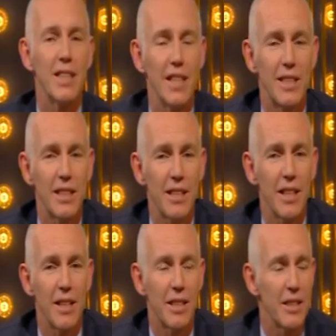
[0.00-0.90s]

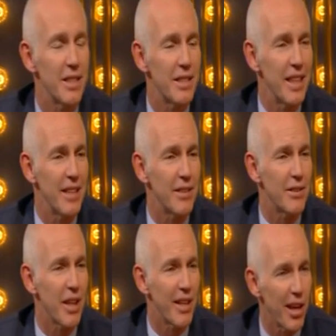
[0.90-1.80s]
this to see
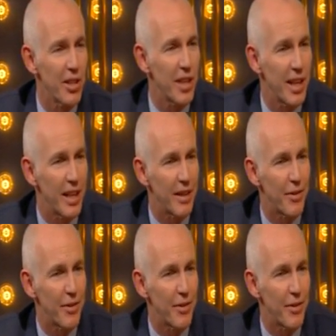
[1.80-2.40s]
psychologically if